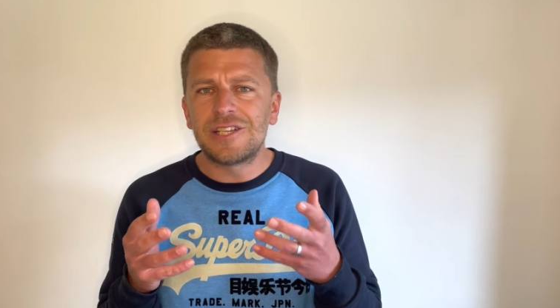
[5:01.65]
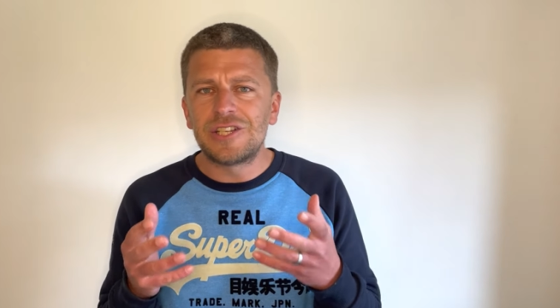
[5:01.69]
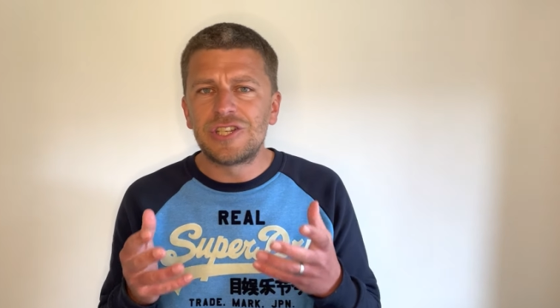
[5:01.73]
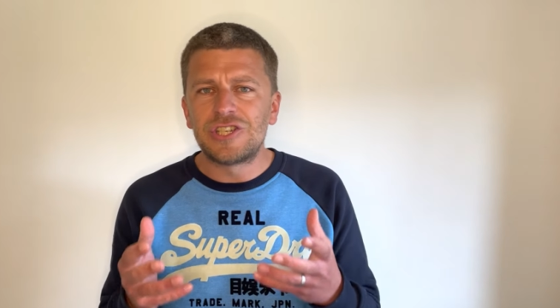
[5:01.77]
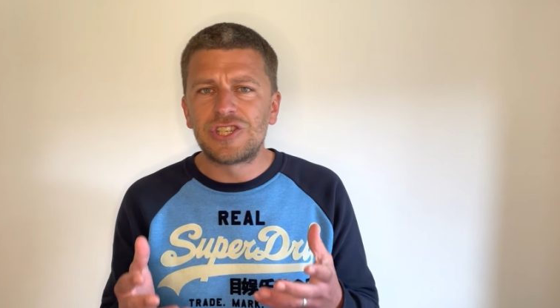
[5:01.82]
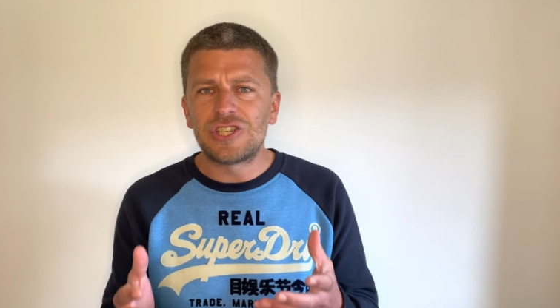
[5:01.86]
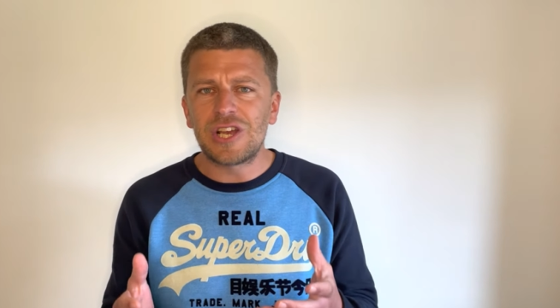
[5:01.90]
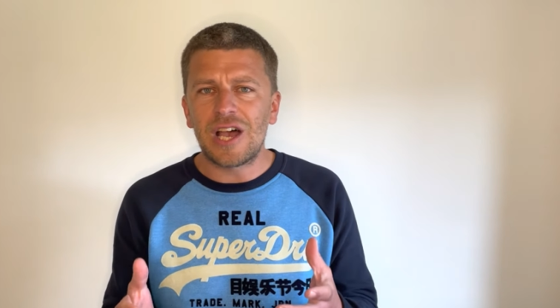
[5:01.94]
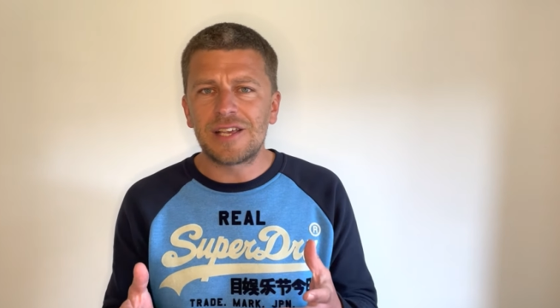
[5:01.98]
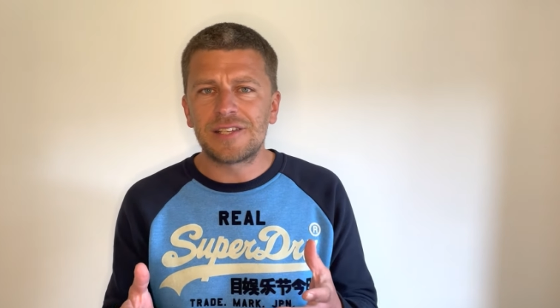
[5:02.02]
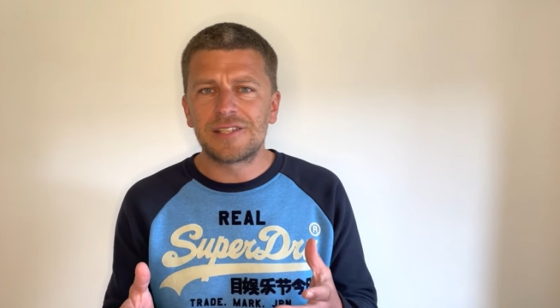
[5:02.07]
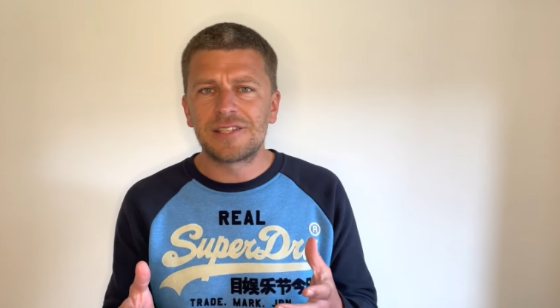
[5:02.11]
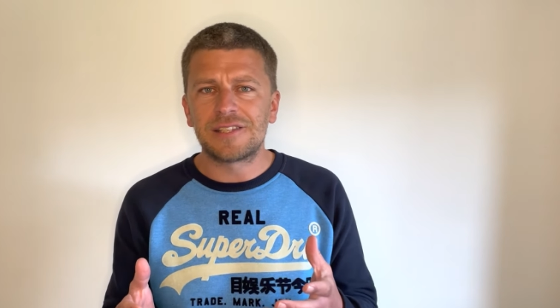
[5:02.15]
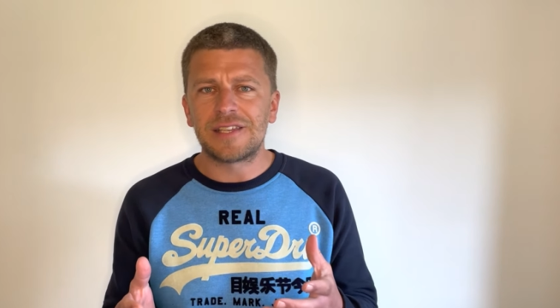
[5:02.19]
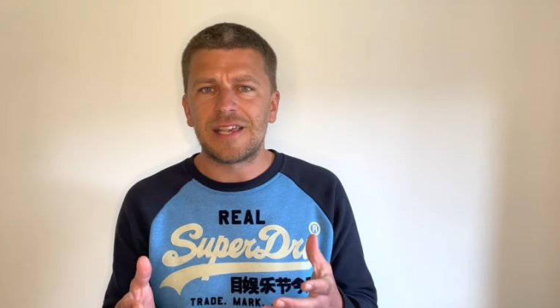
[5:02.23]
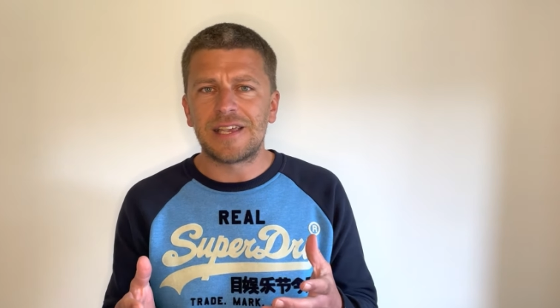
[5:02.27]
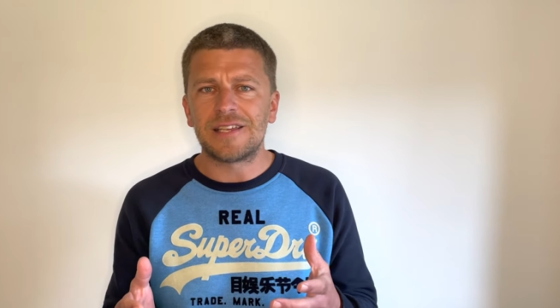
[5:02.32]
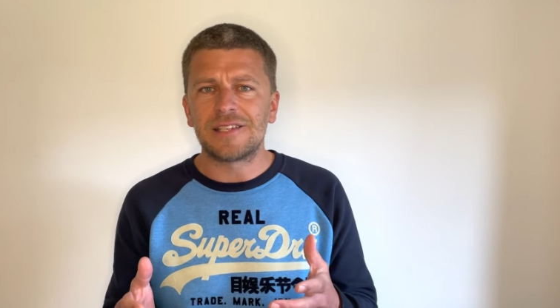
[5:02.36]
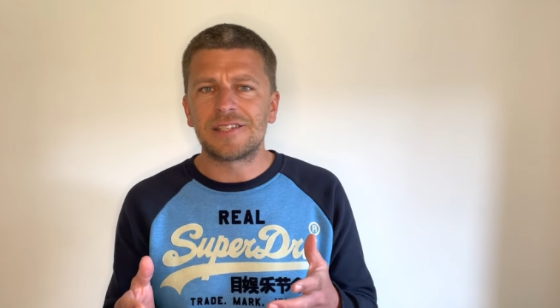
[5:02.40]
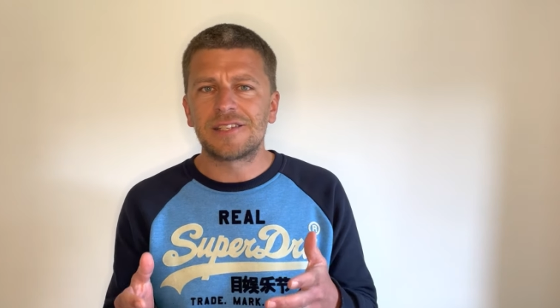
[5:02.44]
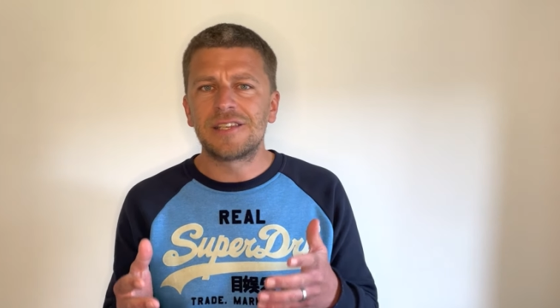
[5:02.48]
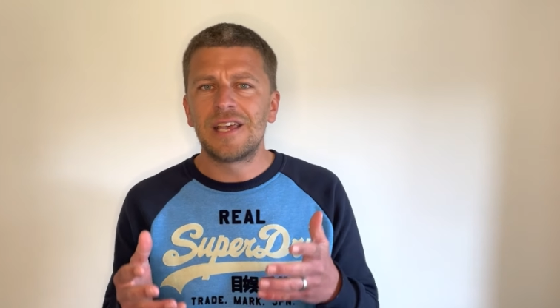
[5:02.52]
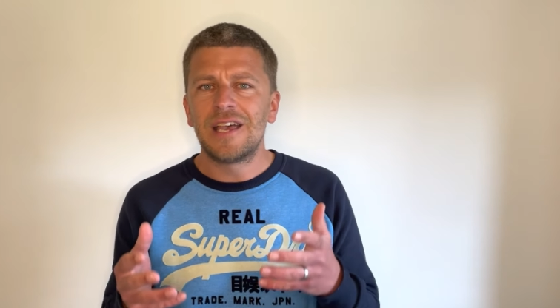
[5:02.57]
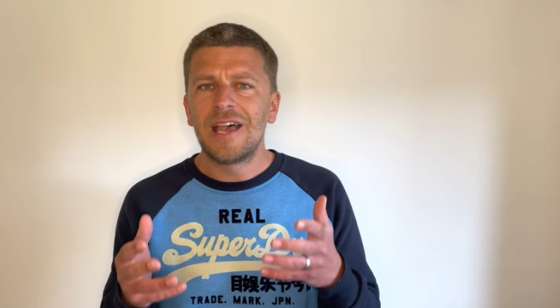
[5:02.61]

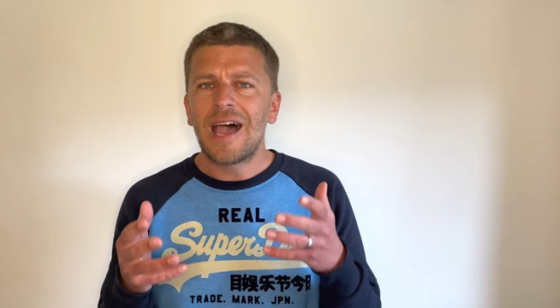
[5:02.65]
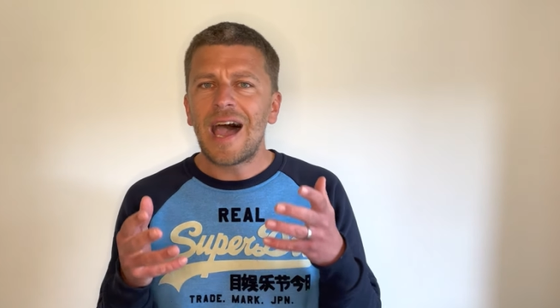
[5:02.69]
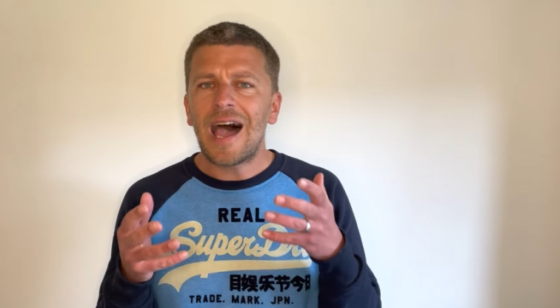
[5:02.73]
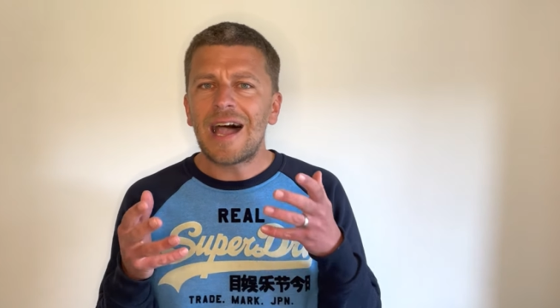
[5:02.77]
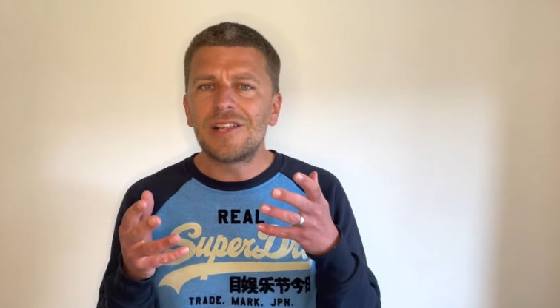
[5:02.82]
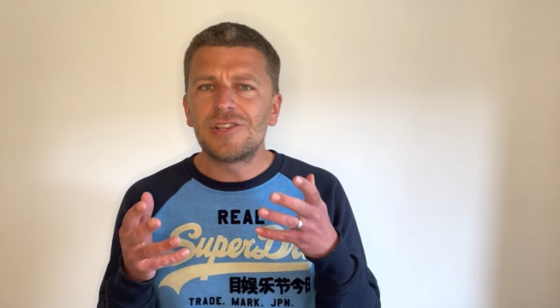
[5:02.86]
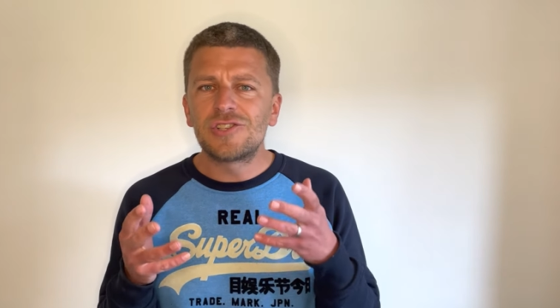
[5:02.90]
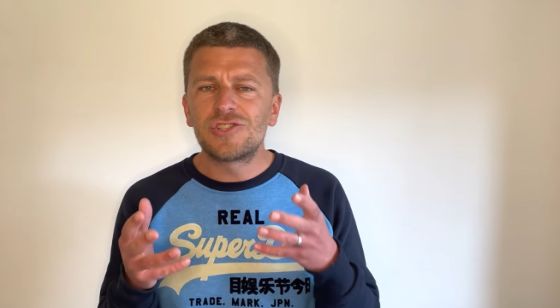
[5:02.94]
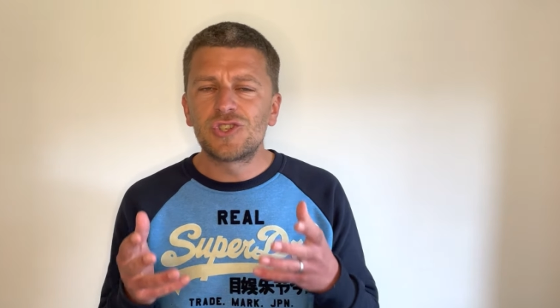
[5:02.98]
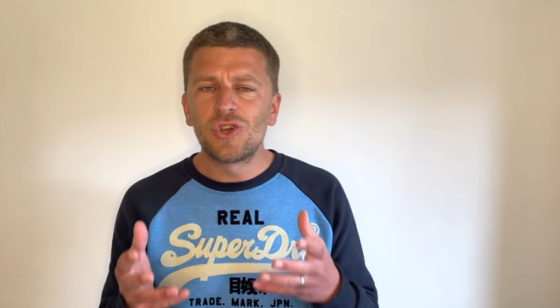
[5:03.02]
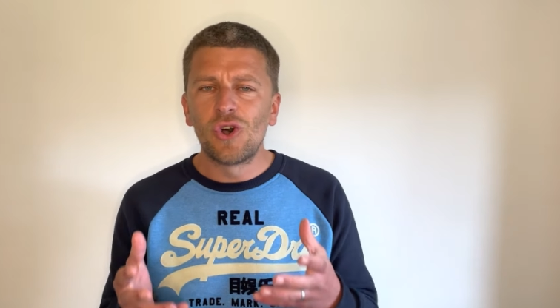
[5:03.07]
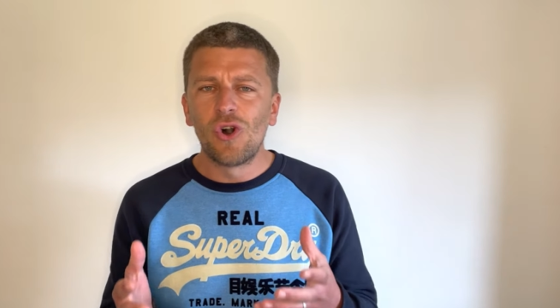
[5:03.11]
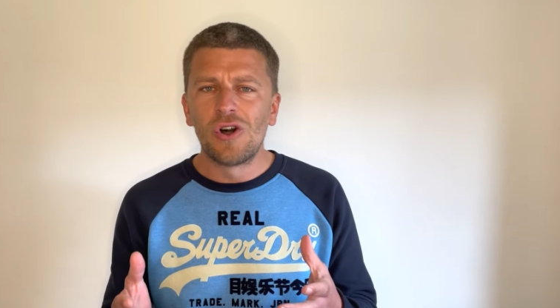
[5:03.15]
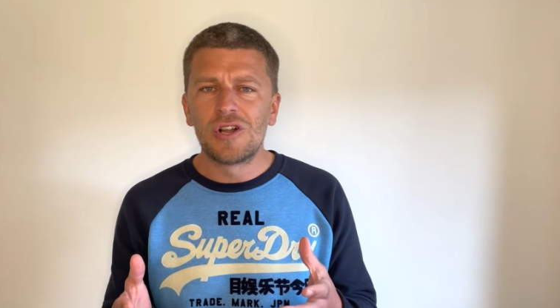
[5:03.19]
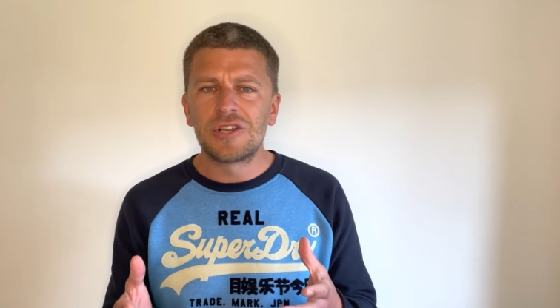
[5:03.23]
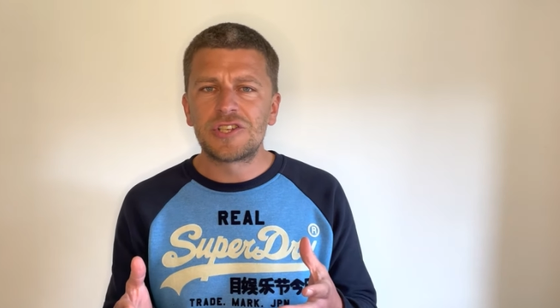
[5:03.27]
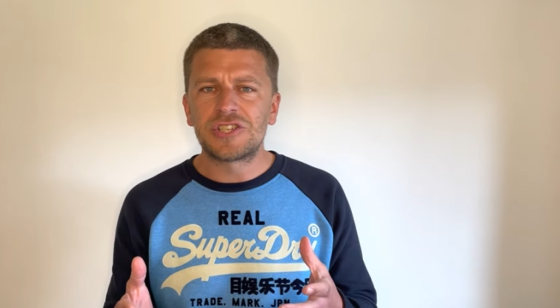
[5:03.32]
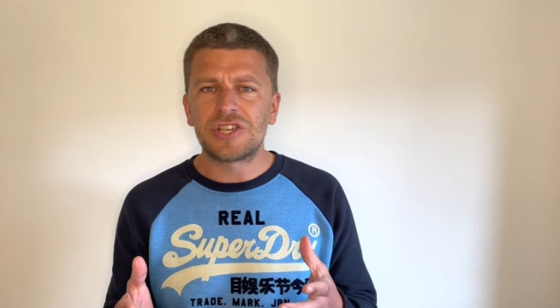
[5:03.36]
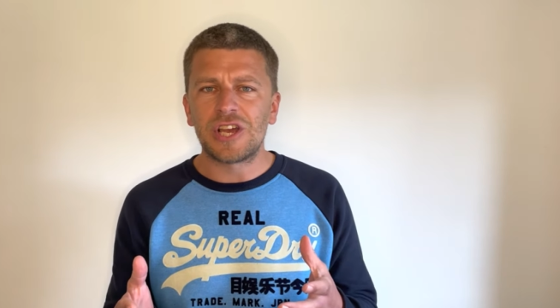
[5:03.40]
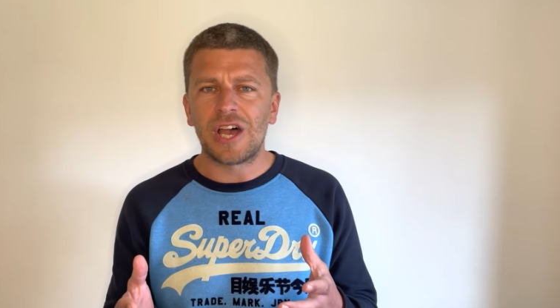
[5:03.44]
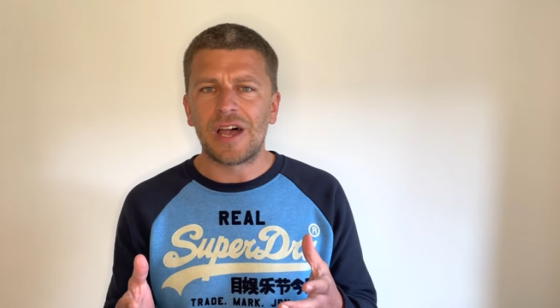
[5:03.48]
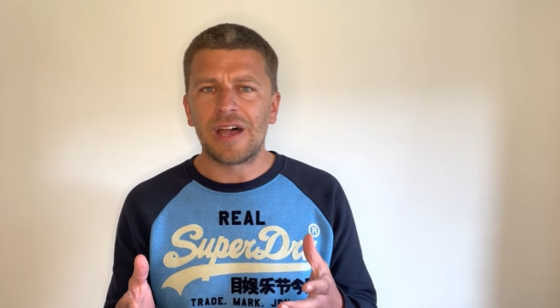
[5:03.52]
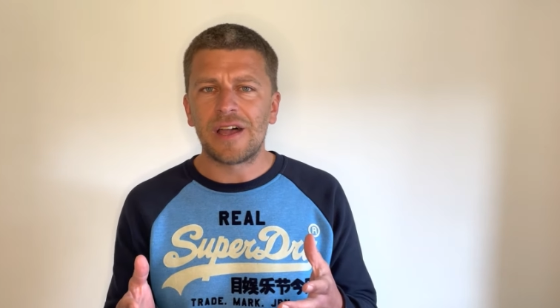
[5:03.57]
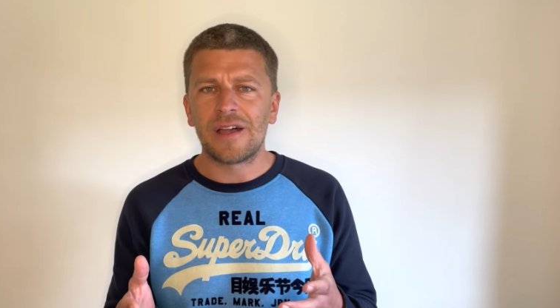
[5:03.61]
injustice and
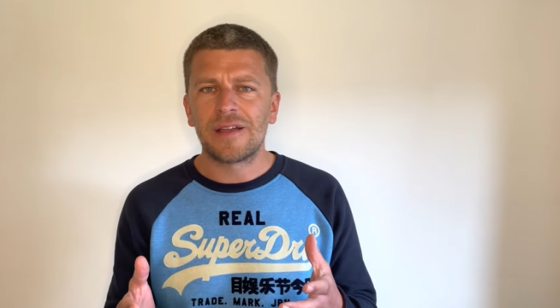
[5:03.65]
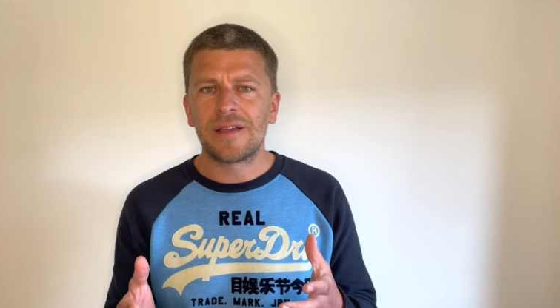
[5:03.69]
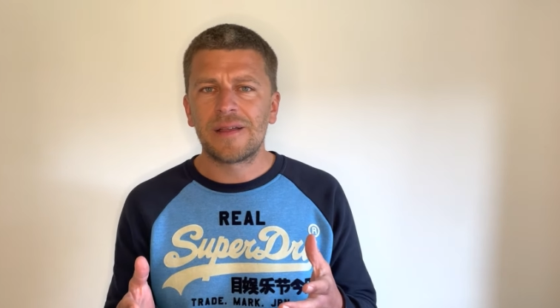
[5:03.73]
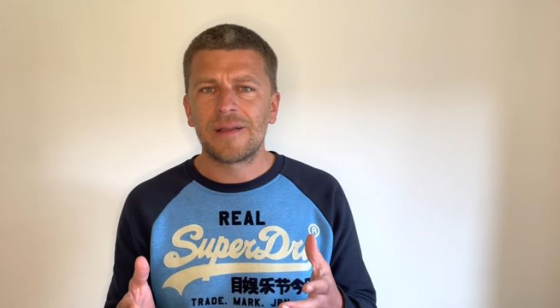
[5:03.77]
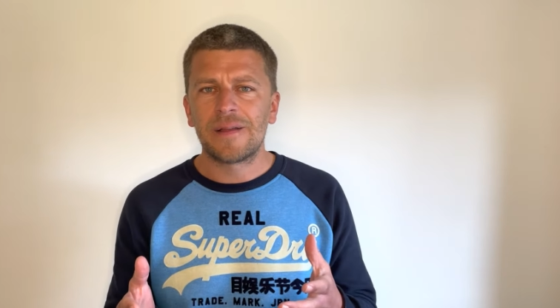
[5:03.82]
torture